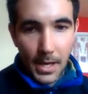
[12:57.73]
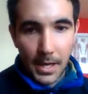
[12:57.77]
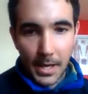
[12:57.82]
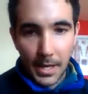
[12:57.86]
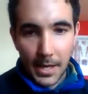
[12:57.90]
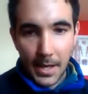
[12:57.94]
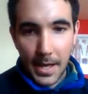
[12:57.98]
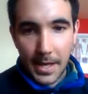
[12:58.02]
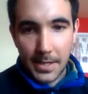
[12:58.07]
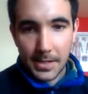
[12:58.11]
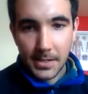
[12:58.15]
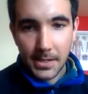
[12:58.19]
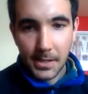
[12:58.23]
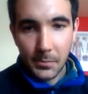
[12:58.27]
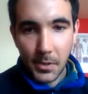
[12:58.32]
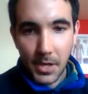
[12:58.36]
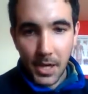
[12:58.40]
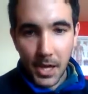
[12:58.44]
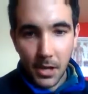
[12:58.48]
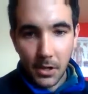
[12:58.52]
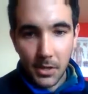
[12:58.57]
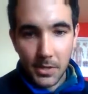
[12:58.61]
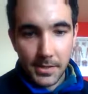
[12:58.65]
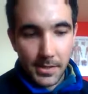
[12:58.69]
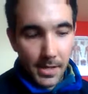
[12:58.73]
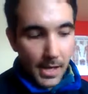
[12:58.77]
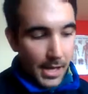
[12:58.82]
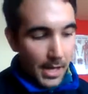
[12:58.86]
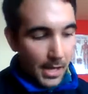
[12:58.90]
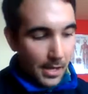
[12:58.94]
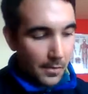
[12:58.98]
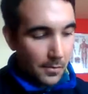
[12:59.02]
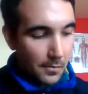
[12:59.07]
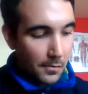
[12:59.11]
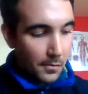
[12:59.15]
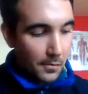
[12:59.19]
Lastly, we also
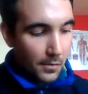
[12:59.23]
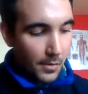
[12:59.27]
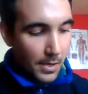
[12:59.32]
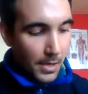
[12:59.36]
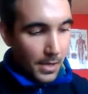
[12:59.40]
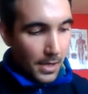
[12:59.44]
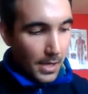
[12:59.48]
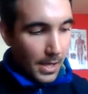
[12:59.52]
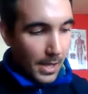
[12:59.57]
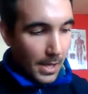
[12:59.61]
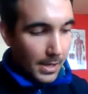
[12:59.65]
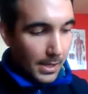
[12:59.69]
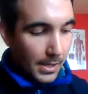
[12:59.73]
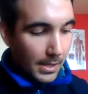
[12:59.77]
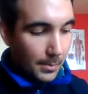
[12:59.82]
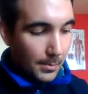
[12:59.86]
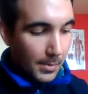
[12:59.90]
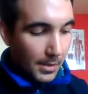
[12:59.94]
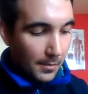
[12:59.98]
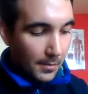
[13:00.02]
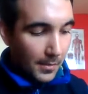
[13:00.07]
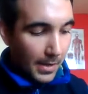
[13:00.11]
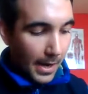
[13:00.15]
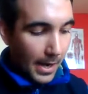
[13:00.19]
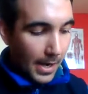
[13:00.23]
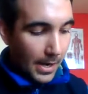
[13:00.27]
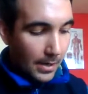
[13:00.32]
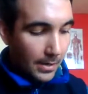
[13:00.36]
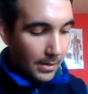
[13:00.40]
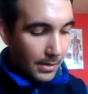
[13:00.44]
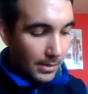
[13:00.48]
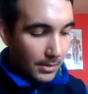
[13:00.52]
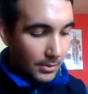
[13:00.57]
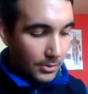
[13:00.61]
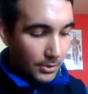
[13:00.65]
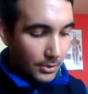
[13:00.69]
have a little bit of
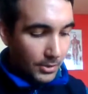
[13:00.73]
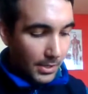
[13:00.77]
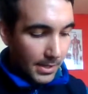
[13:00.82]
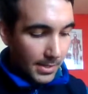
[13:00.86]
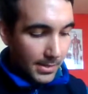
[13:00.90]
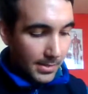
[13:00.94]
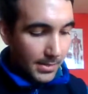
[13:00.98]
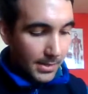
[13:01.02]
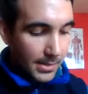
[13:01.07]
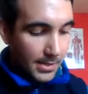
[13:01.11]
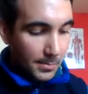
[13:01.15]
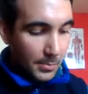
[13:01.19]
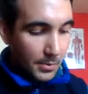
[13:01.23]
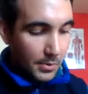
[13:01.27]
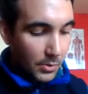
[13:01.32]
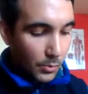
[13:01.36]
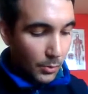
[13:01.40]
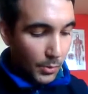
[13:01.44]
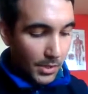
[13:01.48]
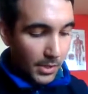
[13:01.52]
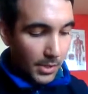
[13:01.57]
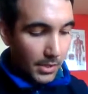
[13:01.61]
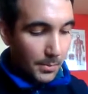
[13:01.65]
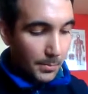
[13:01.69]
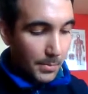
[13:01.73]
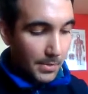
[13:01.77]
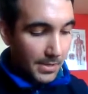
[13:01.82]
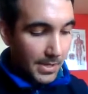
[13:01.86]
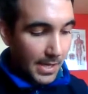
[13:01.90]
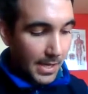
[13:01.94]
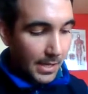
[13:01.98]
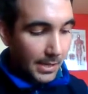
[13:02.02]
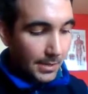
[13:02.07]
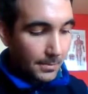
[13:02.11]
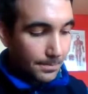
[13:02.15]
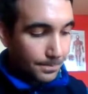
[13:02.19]
cartilage that sits between
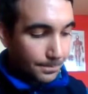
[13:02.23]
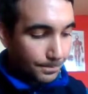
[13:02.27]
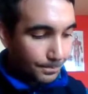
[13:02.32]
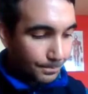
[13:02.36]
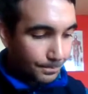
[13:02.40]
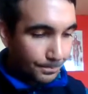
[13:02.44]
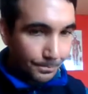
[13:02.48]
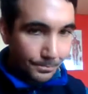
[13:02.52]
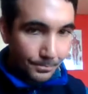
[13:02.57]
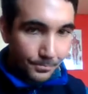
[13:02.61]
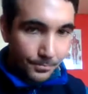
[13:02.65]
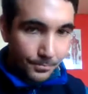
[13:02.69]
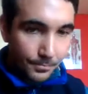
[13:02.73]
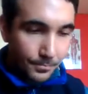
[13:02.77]
the patella.